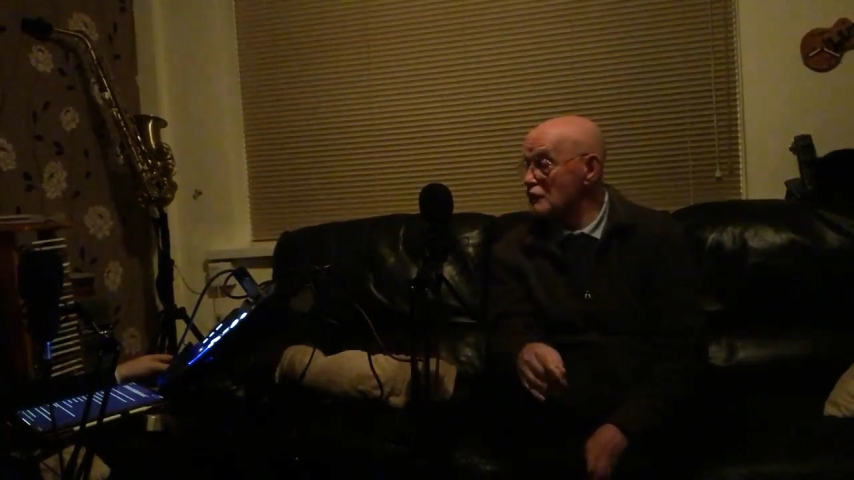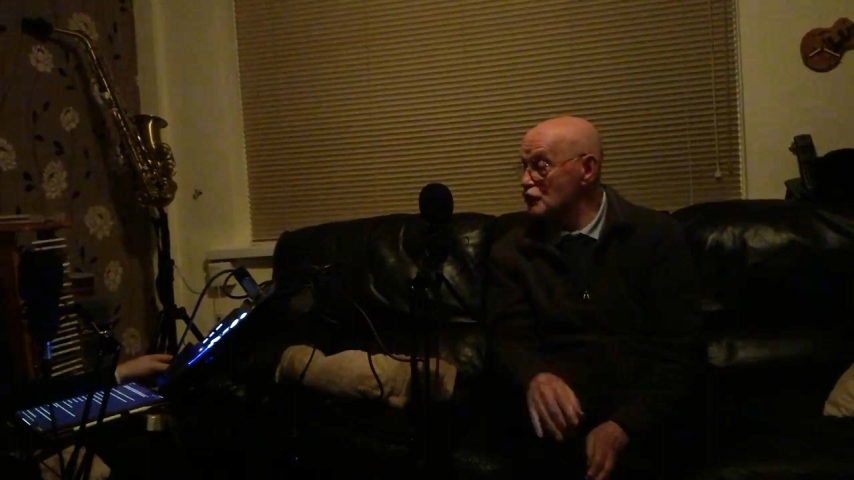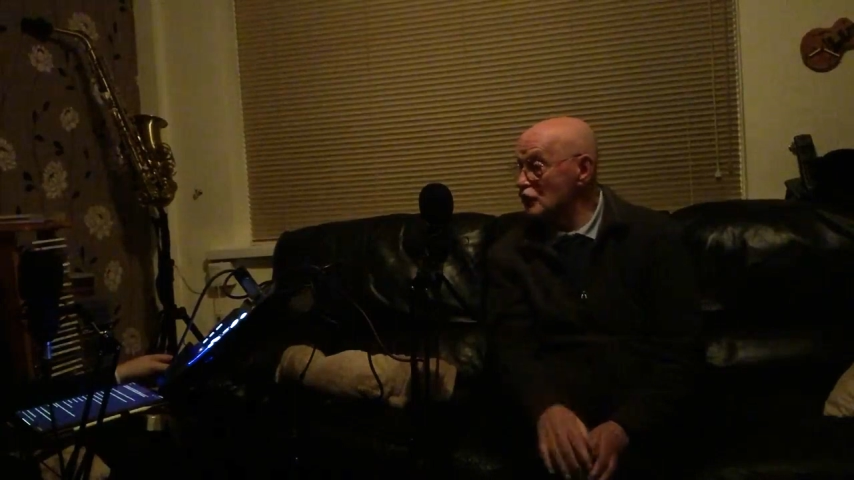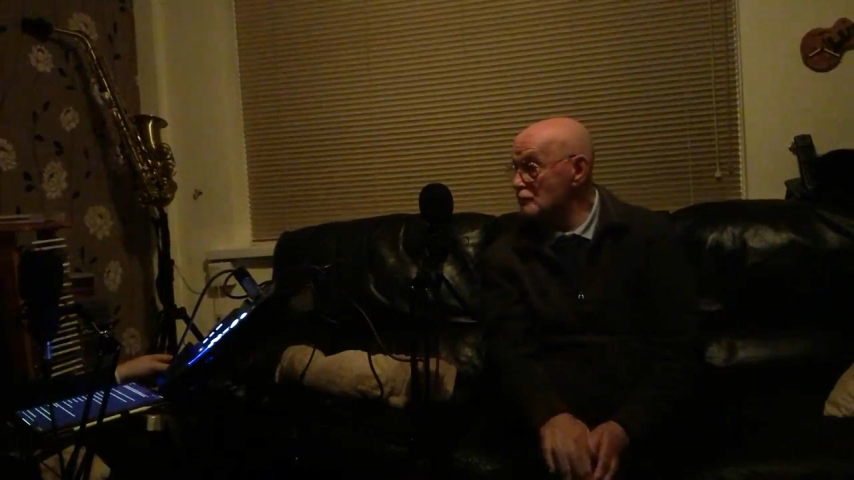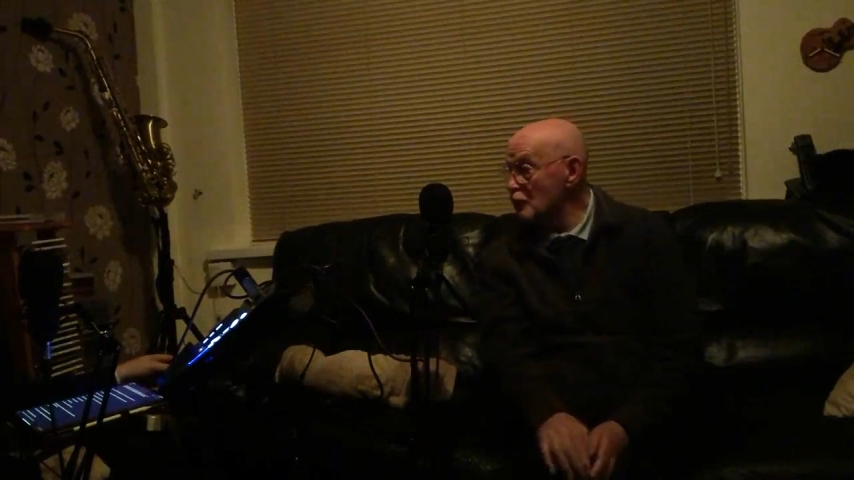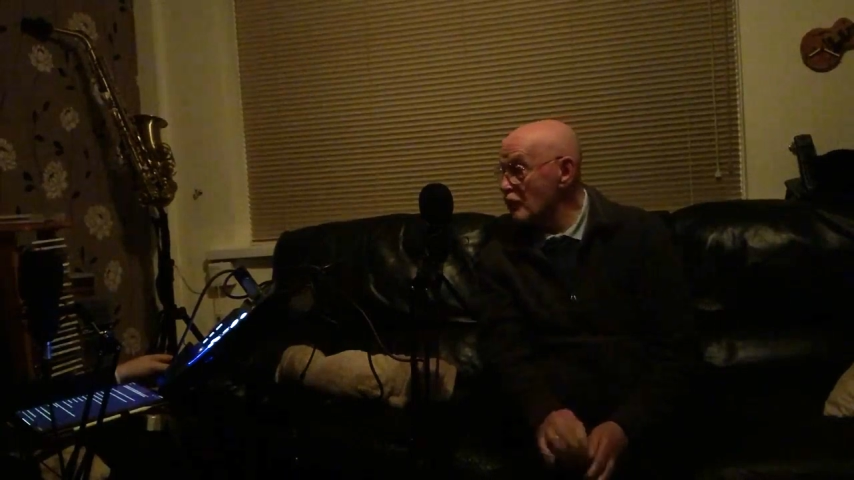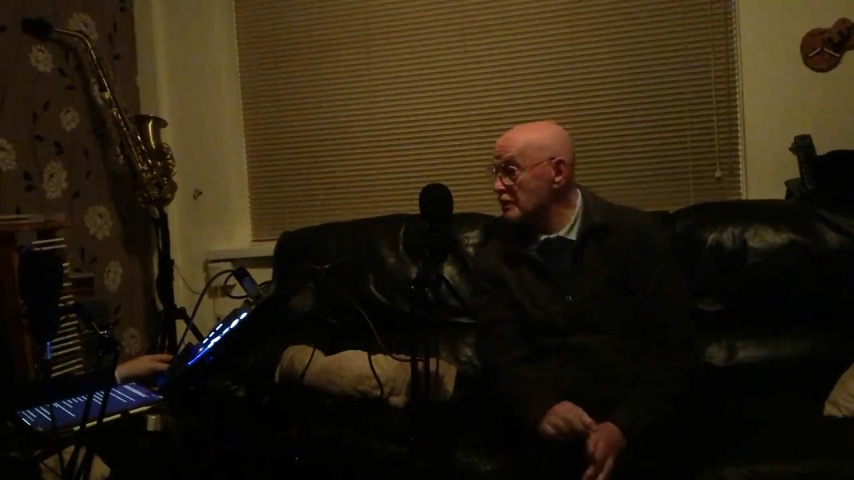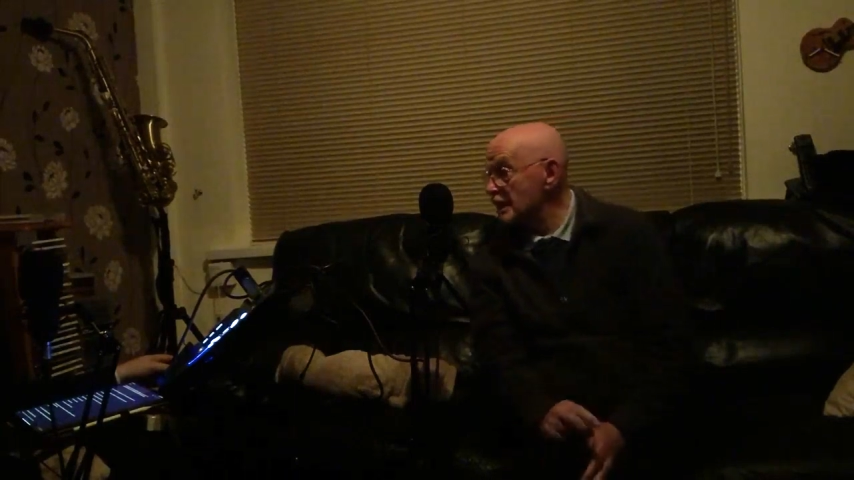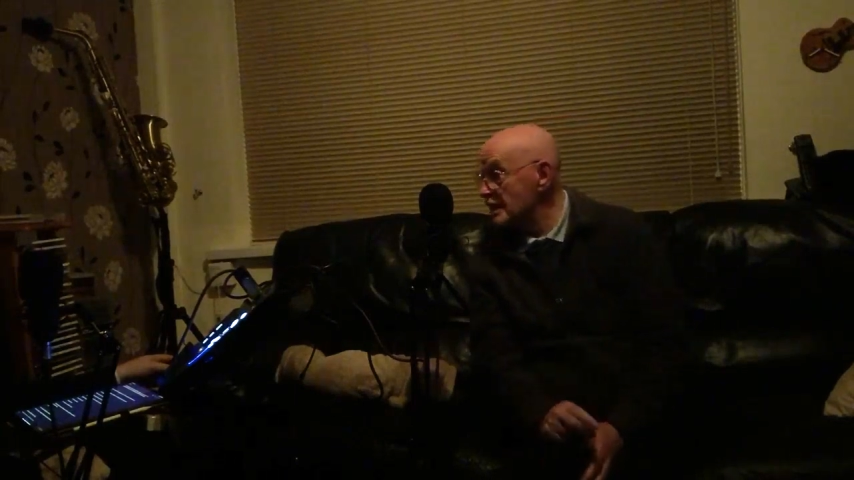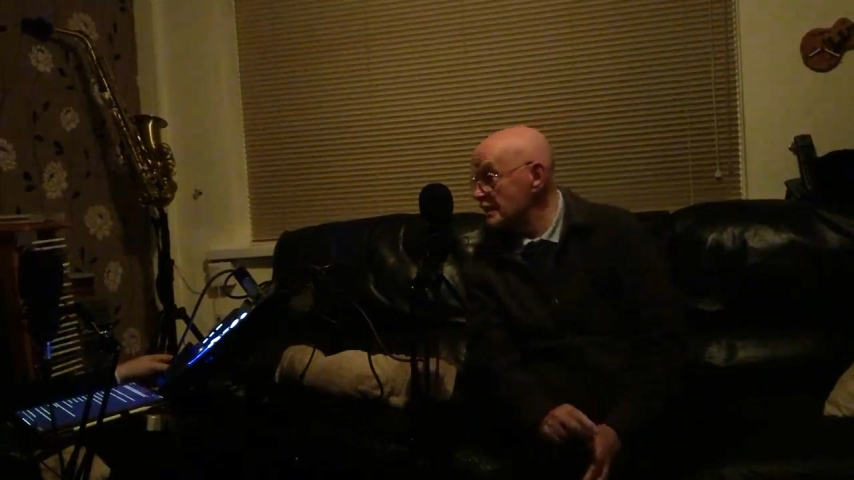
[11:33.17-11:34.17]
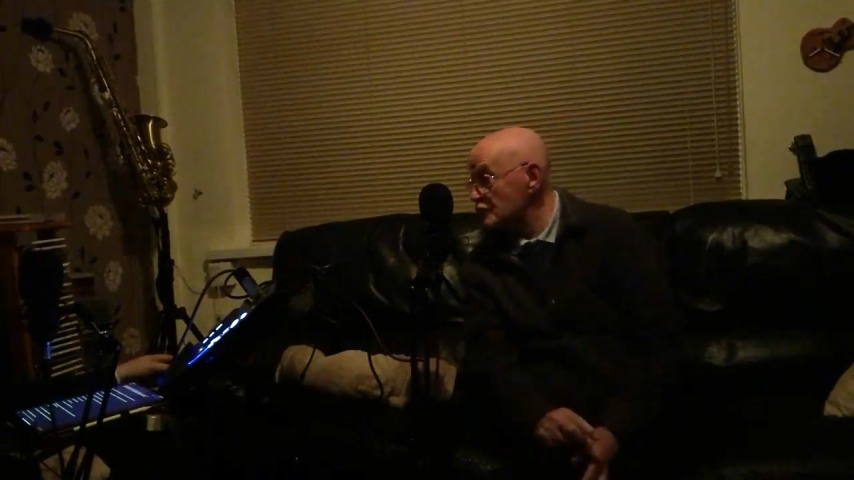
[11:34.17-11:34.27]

George Martin heard